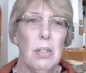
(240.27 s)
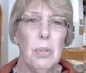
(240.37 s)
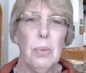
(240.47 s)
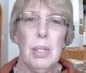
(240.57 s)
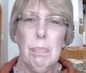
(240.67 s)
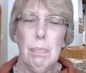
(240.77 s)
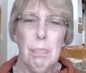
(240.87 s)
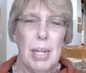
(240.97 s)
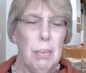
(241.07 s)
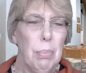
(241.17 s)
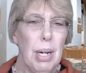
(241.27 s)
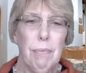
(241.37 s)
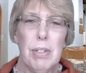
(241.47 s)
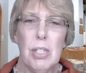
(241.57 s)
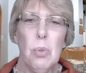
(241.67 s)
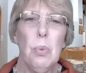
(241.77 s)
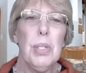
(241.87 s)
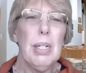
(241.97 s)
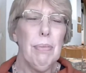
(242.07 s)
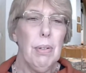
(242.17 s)
the bed and breakfasts, all the
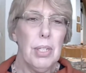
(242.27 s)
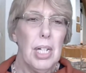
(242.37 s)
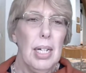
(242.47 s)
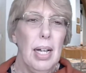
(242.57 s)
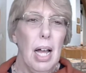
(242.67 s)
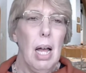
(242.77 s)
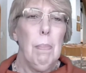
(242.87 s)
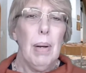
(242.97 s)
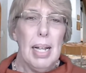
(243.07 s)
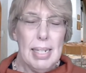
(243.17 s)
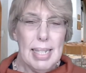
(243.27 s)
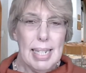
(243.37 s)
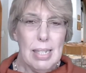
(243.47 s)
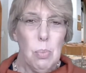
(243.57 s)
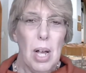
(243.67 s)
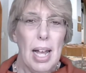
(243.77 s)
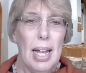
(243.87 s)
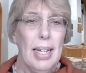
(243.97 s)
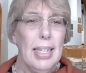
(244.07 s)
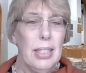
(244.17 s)
different places
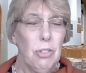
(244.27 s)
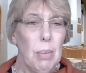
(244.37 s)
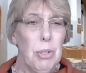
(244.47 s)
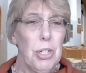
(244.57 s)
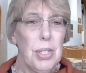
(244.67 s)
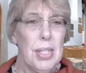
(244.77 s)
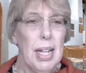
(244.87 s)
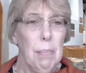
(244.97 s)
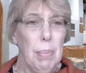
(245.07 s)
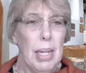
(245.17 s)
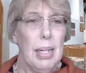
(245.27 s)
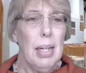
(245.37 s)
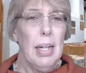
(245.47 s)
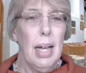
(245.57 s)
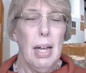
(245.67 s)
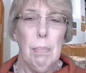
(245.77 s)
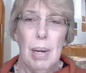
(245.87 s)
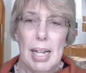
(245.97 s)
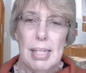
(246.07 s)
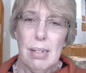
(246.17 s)
where scriptures can be
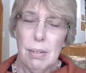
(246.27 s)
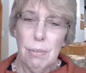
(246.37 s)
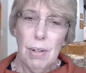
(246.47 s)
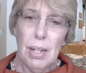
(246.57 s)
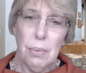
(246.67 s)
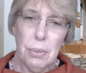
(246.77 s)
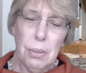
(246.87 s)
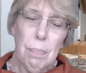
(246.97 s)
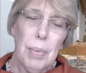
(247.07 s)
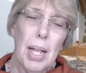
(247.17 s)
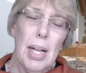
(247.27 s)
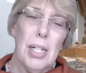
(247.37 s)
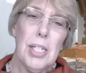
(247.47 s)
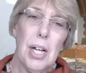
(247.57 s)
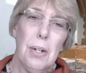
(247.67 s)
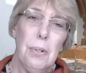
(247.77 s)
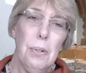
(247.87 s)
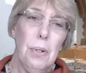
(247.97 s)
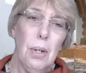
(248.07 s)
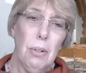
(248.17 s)
placed and found.
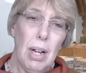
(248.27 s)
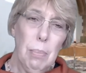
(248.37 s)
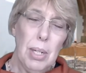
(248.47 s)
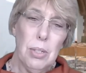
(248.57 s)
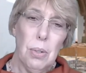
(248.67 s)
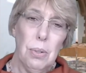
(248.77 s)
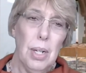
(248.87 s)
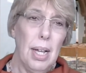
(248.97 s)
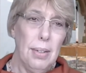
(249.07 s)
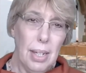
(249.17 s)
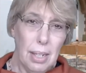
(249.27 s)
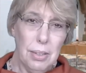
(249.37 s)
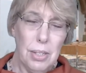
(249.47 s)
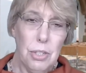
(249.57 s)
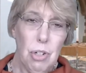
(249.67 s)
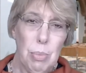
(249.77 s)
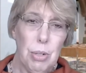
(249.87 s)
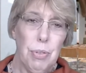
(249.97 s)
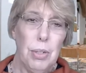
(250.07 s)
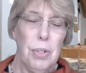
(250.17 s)
So Graham went on the London Scripture
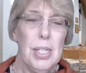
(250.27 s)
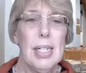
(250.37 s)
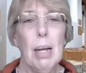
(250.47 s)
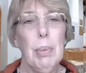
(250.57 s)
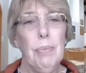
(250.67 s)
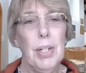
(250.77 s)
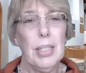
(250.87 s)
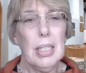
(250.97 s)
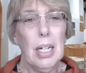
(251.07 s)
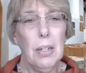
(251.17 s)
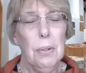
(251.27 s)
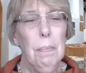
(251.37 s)
Focus a couple of years ago,